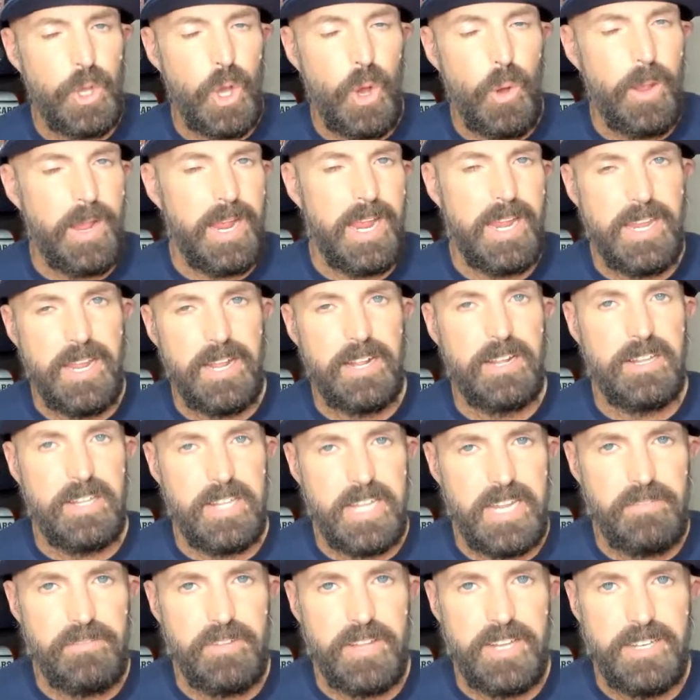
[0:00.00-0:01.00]
going into
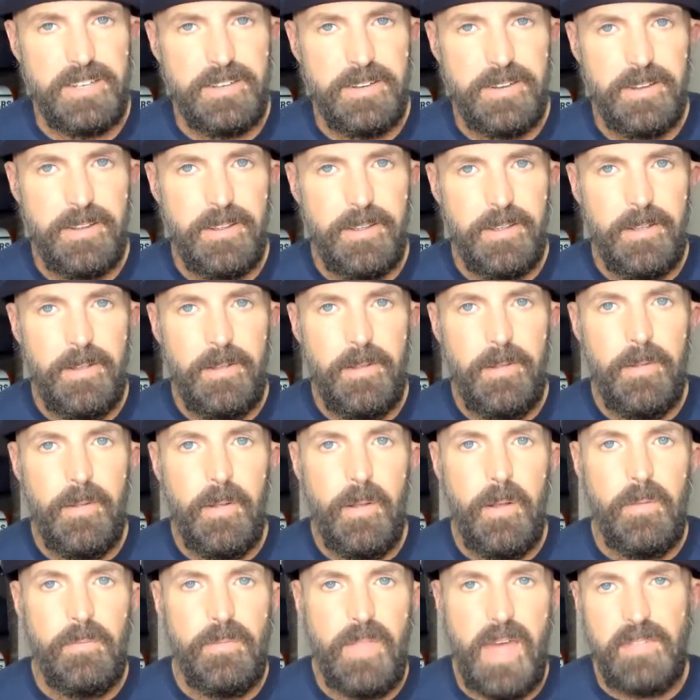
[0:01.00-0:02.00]
Cleveland
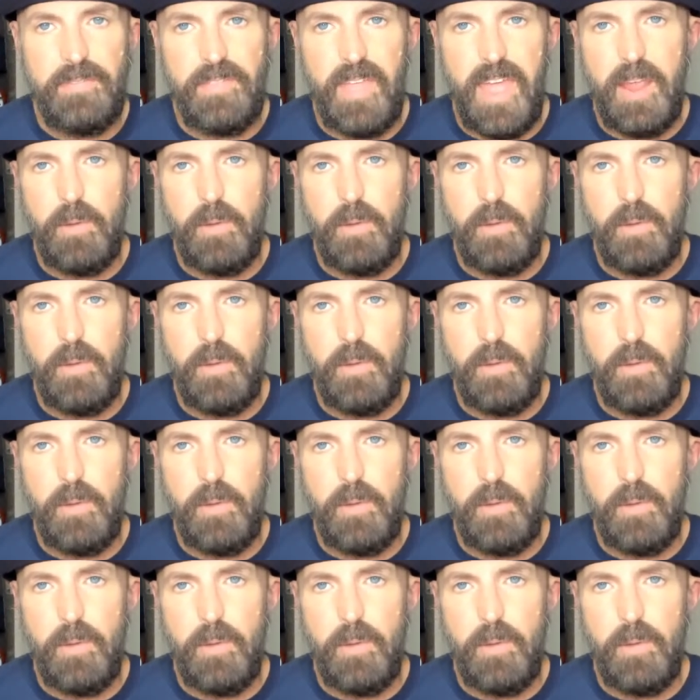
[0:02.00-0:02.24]
that